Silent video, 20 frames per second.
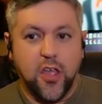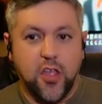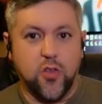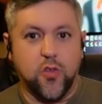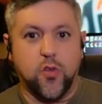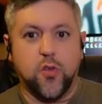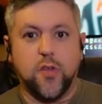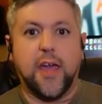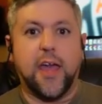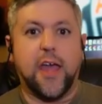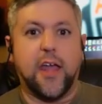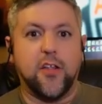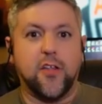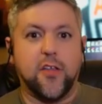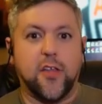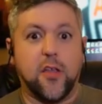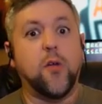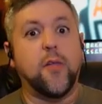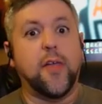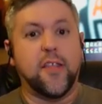You look at it,
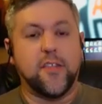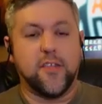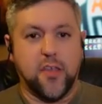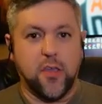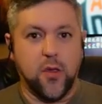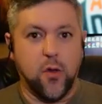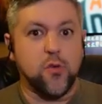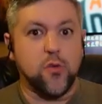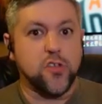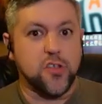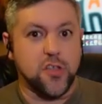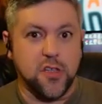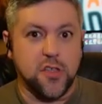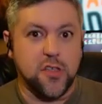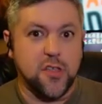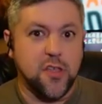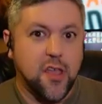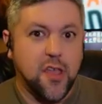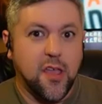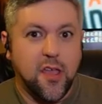you're like, oh, that's
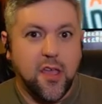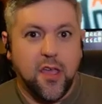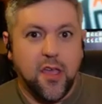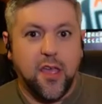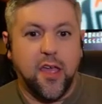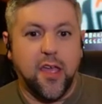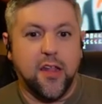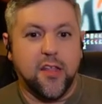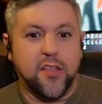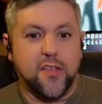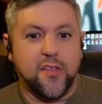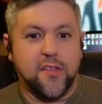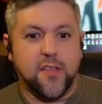Kyokushin. And